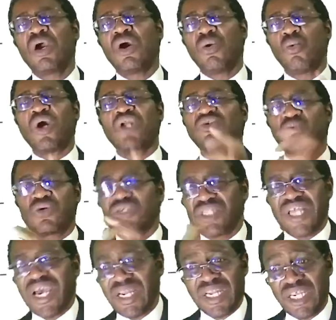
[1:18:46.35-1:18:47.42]
what was
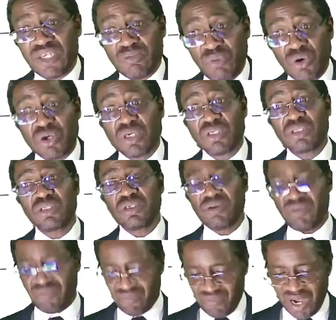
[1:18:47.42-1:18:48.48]
their net book
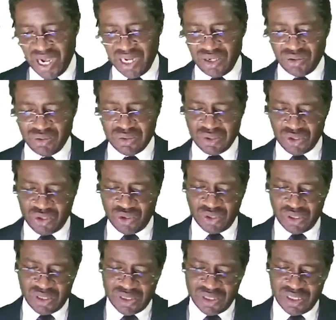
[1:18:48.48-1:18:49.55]
value? Good.